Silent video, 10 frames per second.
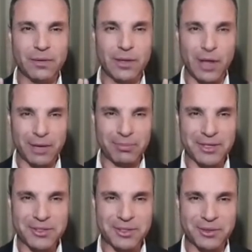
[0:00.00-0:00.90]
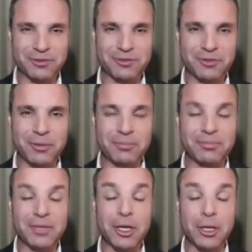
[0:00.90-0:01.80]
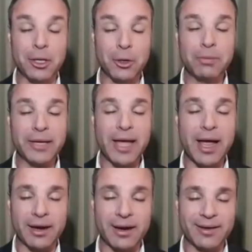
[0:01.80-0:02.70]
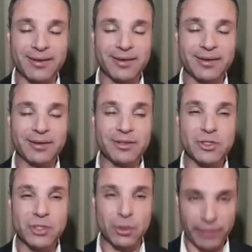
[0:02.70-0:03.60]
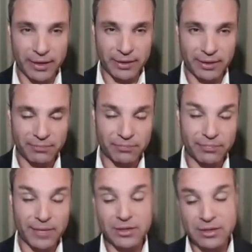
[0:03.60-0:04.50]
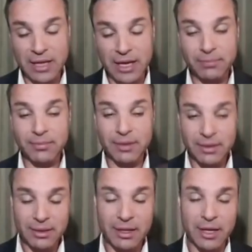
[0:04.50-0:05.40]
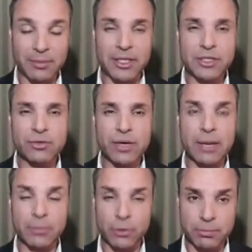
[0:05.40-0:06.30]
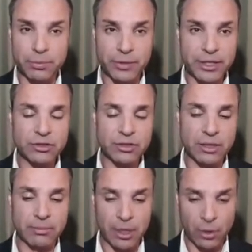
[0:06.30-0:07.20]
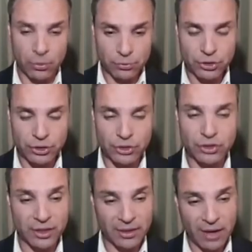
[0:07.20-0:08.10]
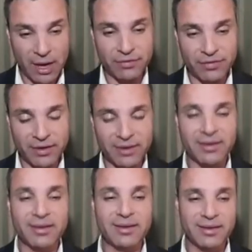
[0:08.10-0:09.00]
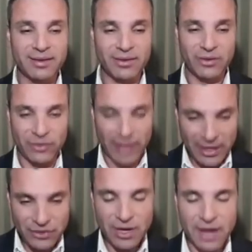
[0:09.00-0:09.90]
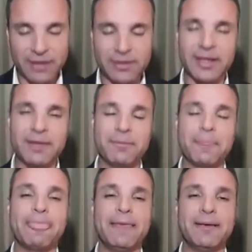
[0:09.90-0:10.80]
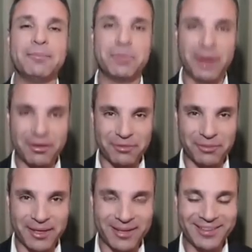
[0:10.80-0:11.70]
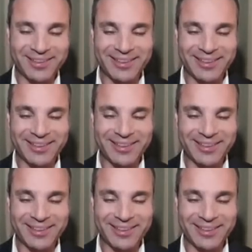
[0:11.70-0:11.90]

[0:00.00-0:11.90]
God bless you from Ljubljana, Slovenia. Next time I'm in Israel, I'm going to preach in my own church in Haifa next Saturday. Pray for me.